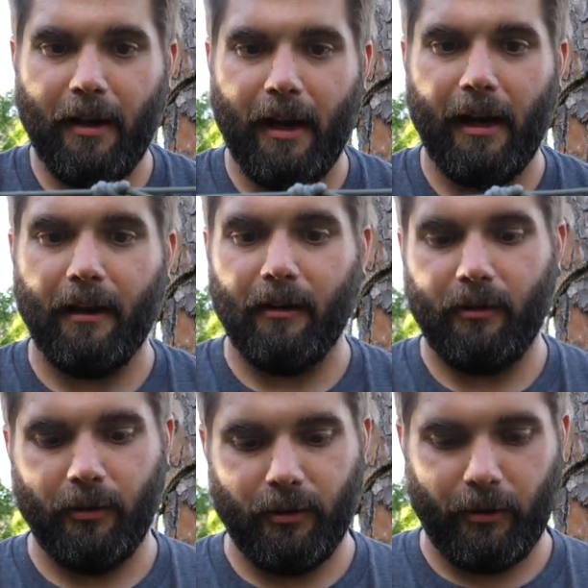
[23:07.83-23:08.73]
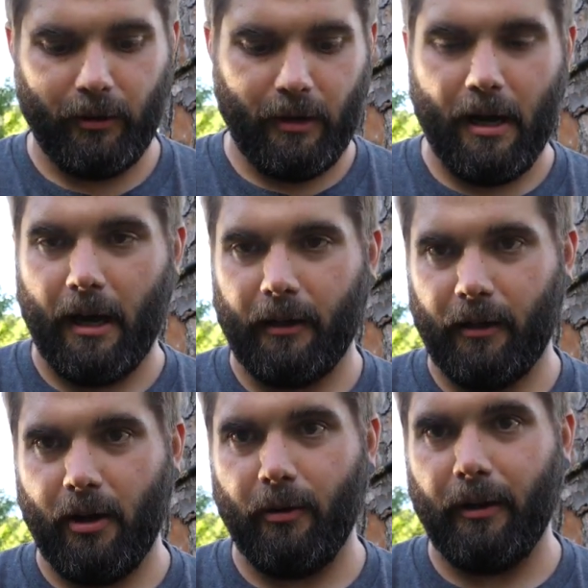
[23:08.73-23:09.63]
and those are not
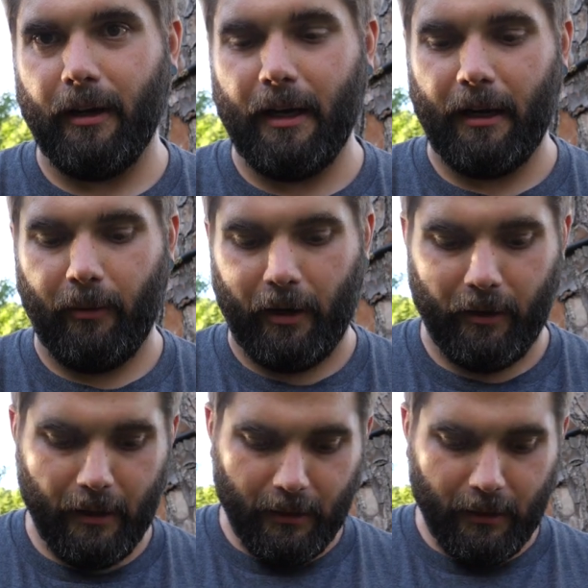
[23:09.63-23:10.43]
going anywhere.